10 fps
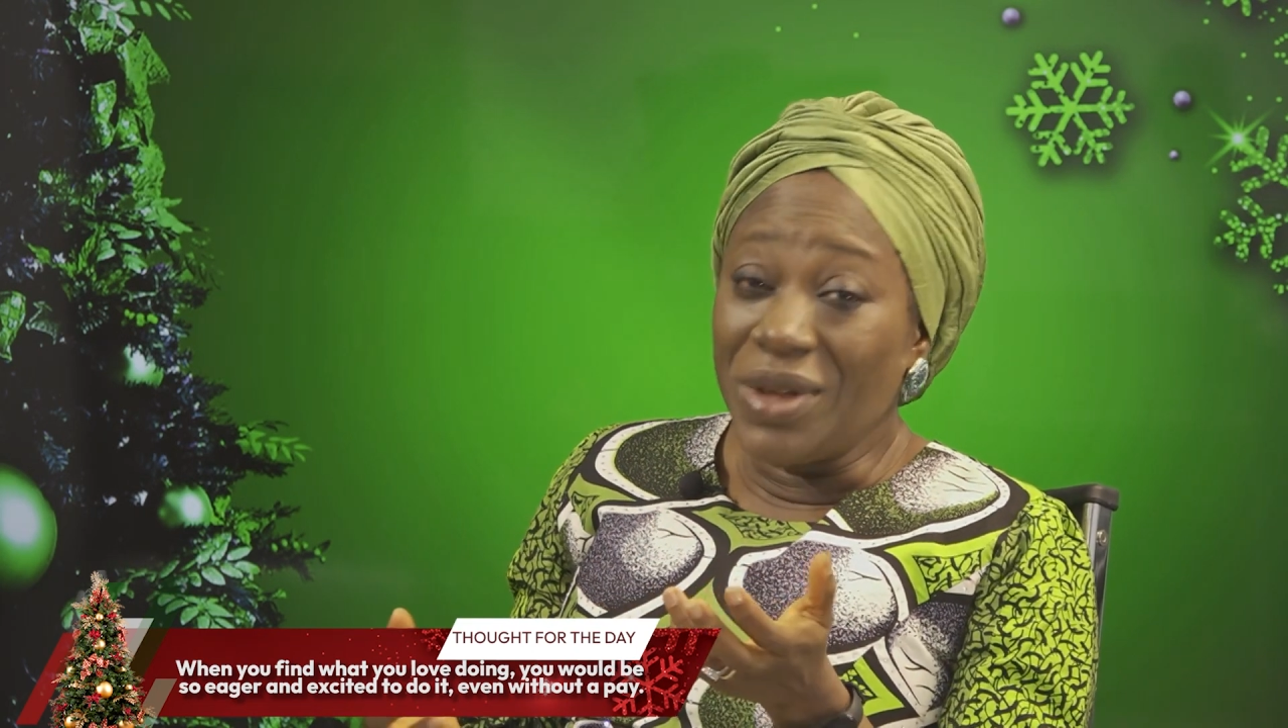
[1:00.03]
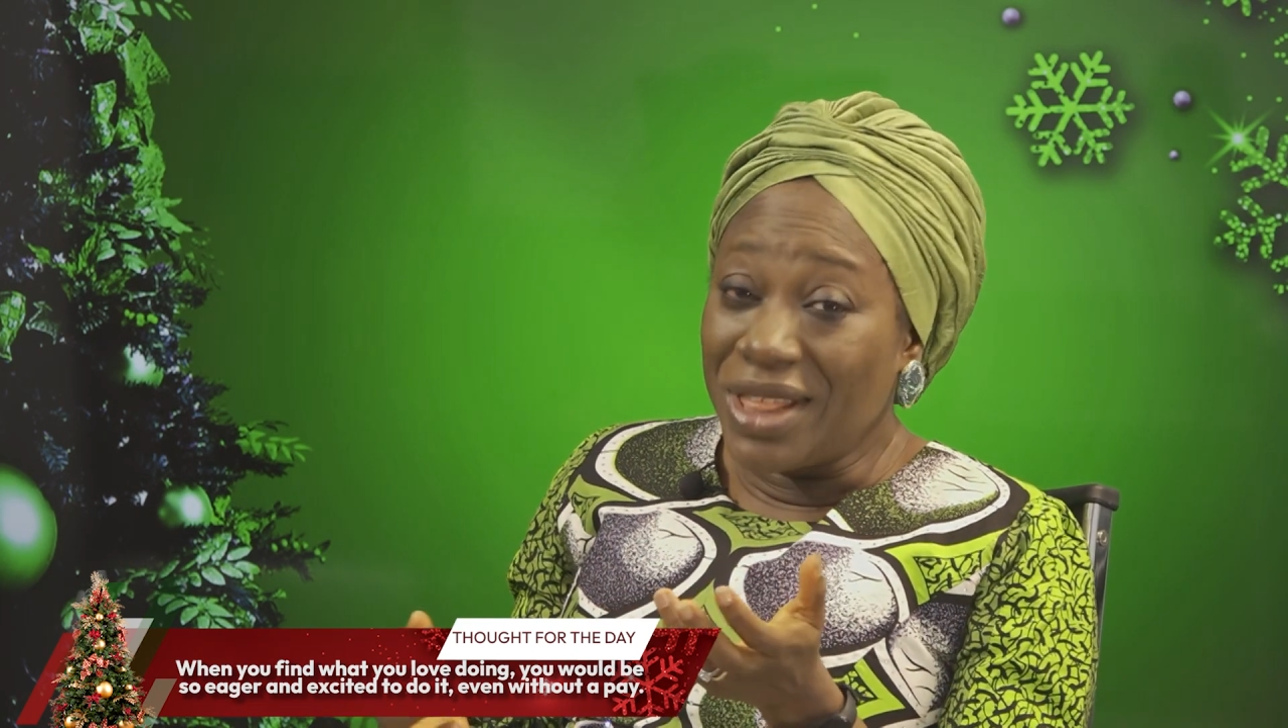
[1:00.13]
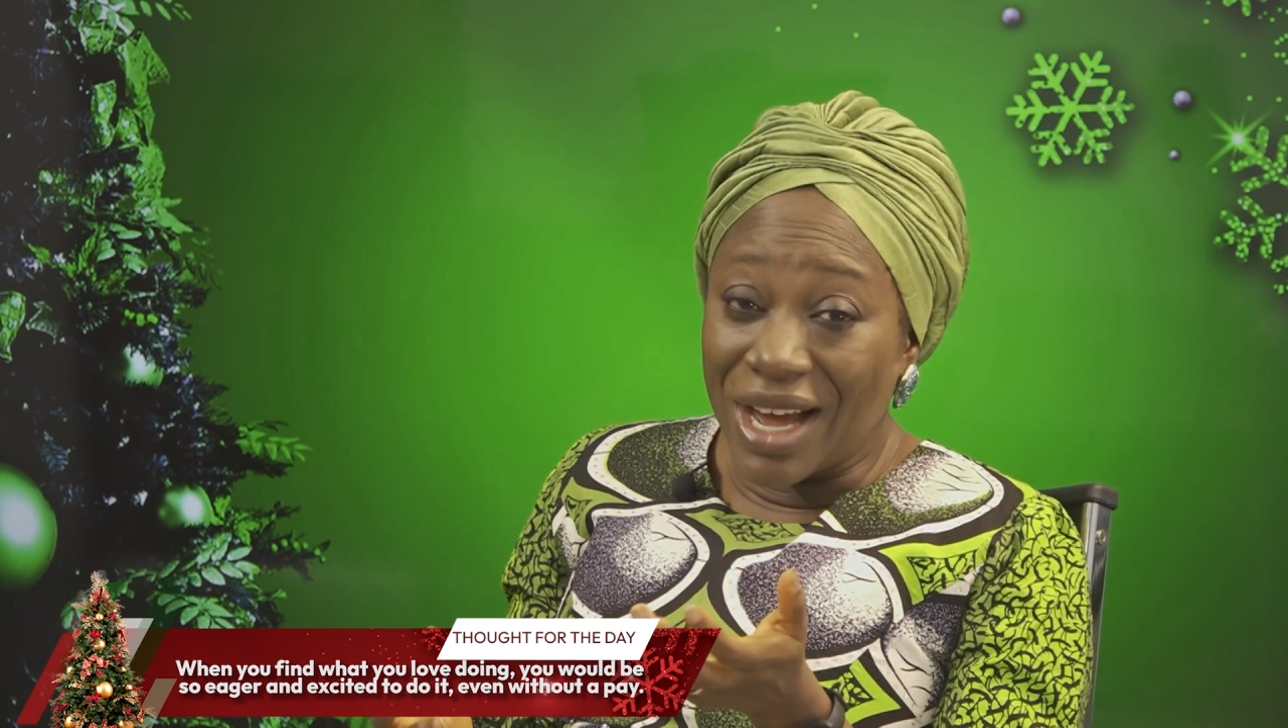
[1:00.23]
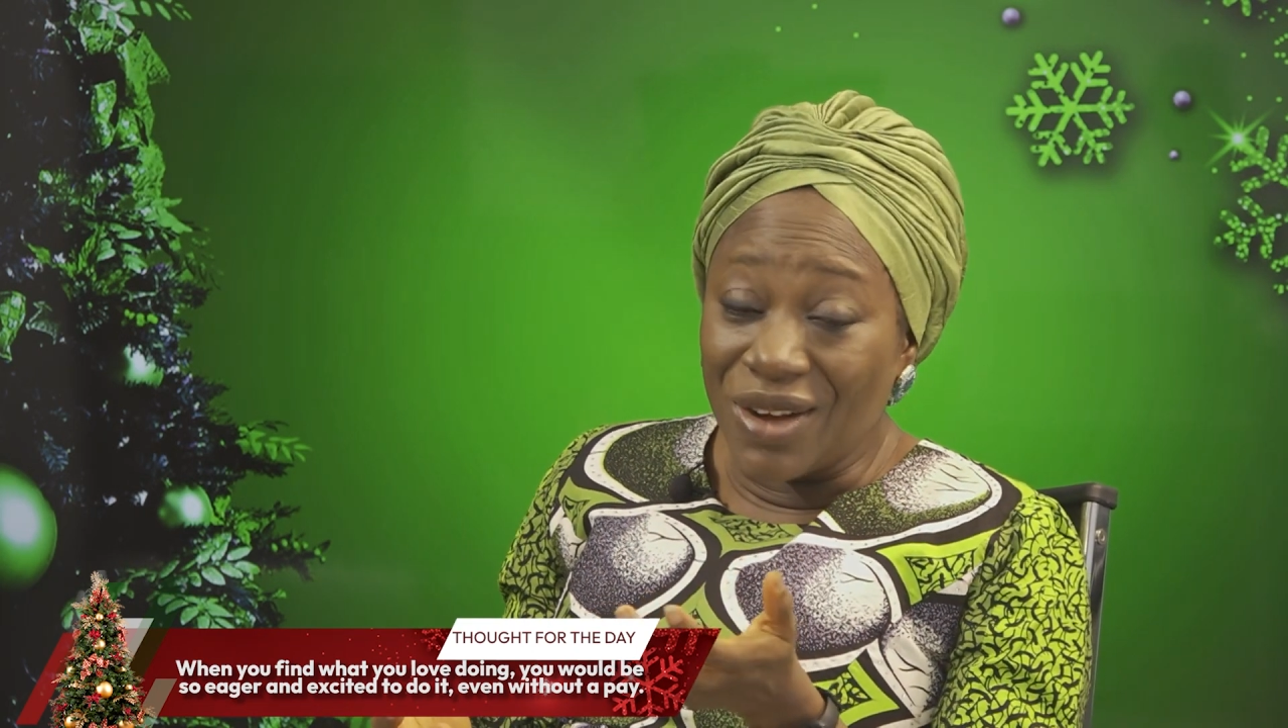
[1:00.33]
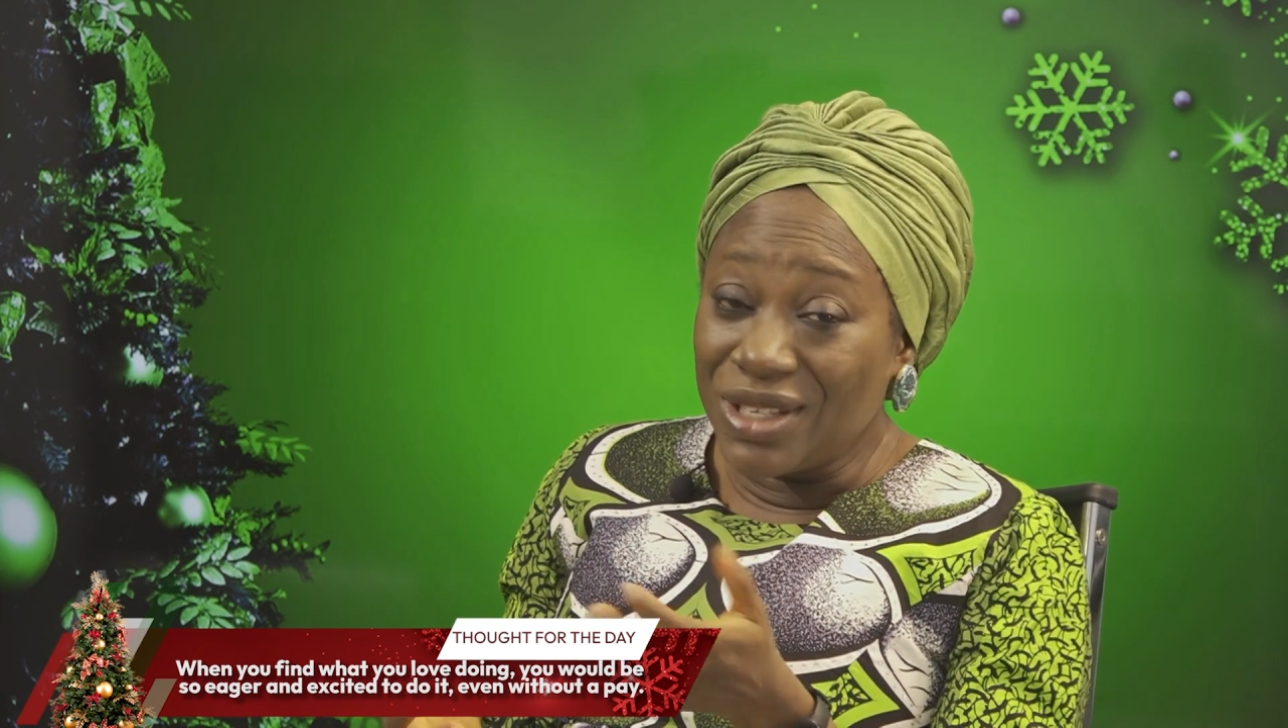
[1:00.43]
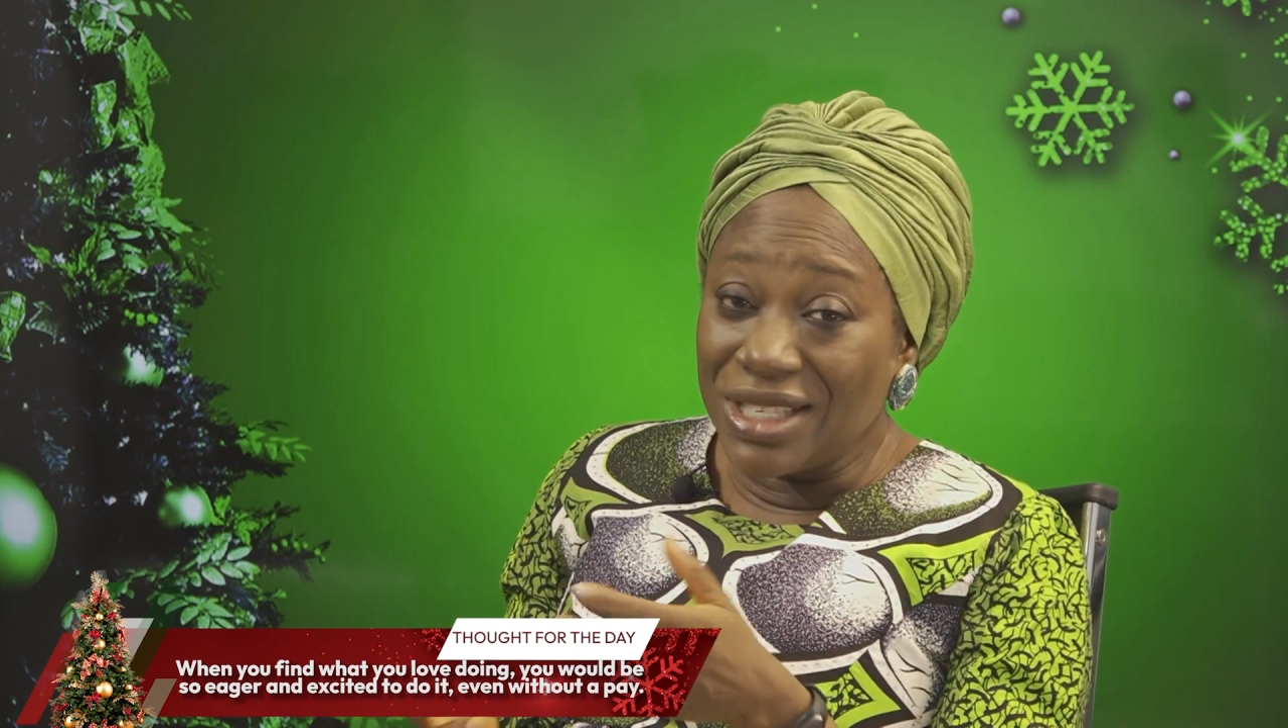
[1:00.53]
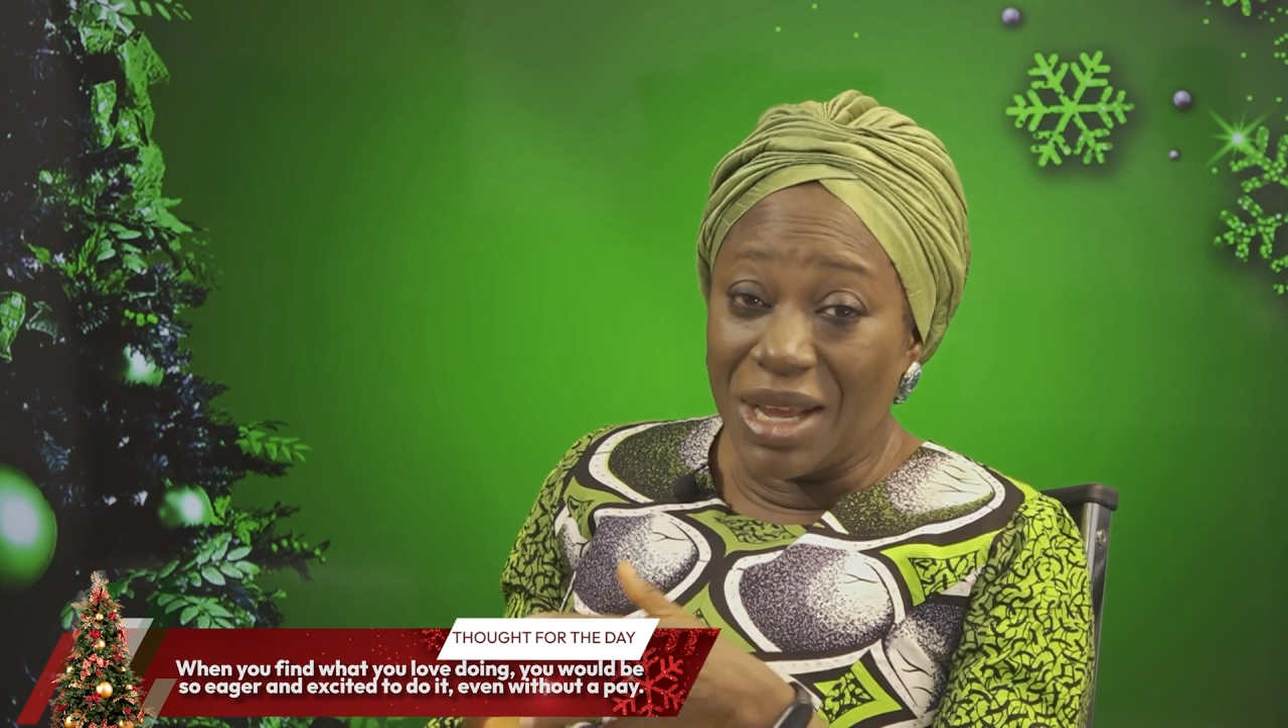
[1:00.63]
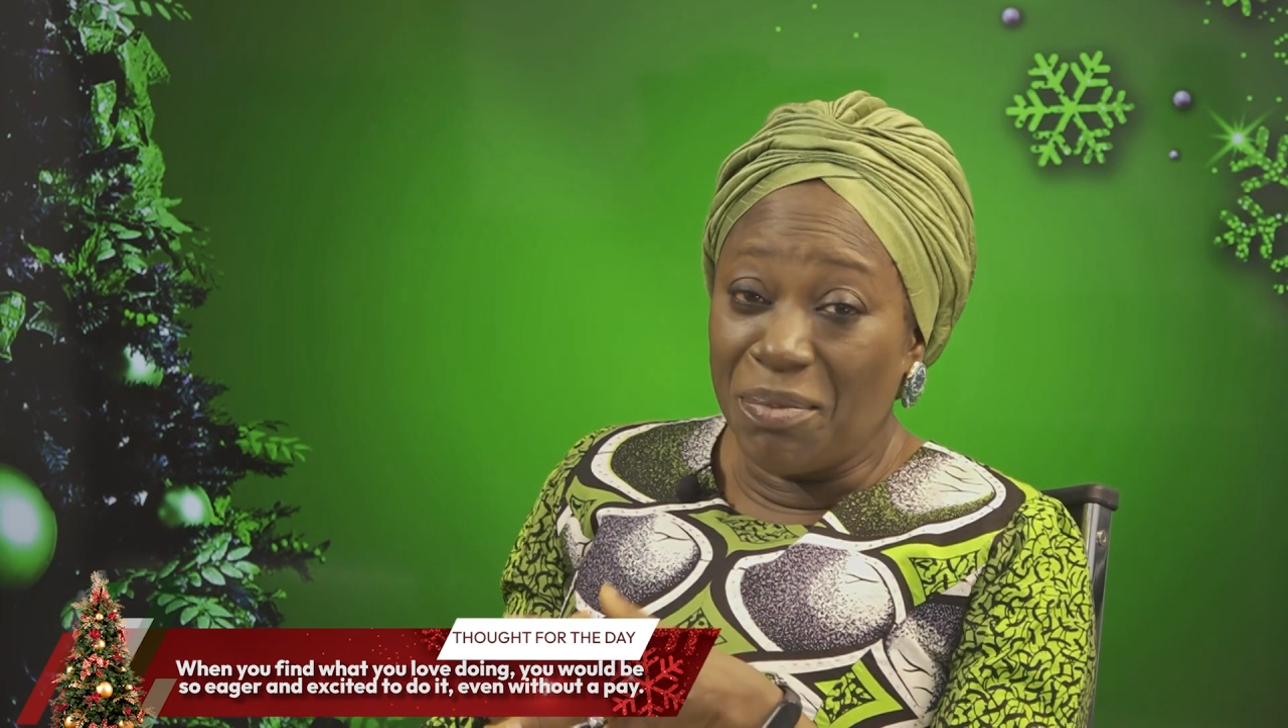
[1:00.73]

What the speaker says: without